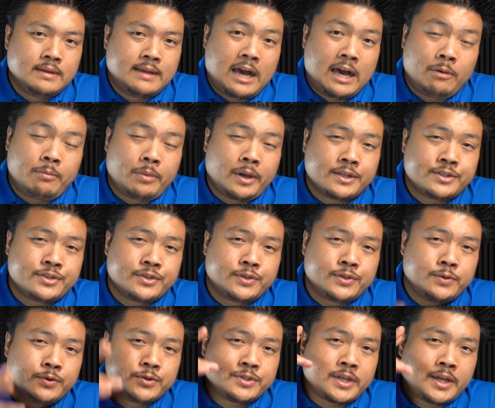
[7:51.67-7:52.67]
Alpine
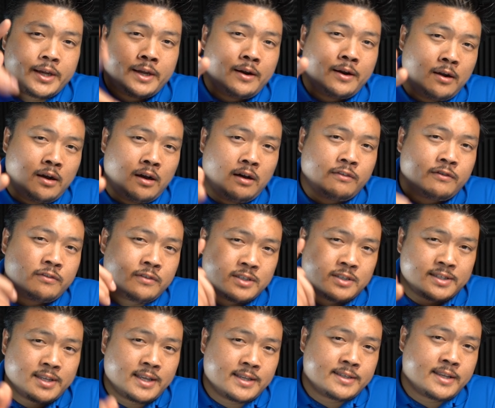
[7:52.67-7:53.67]
Teguh signing off.
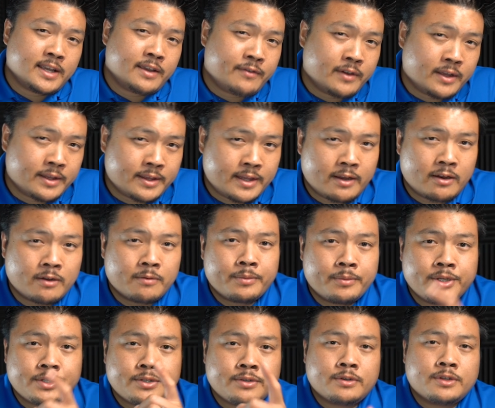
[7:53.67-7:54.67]
Stay safe out there and be
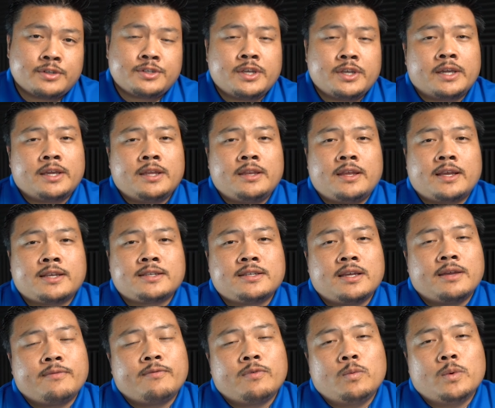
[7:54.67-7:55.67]
sure to check in next
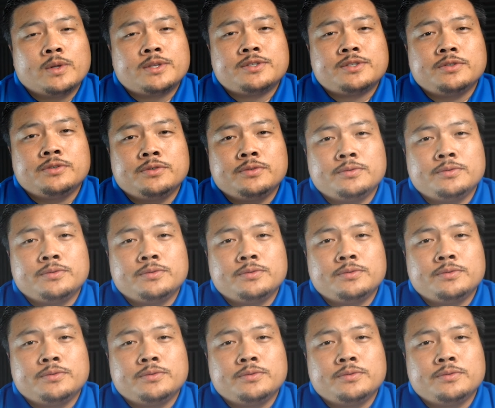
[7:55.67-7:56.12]
time for what's new.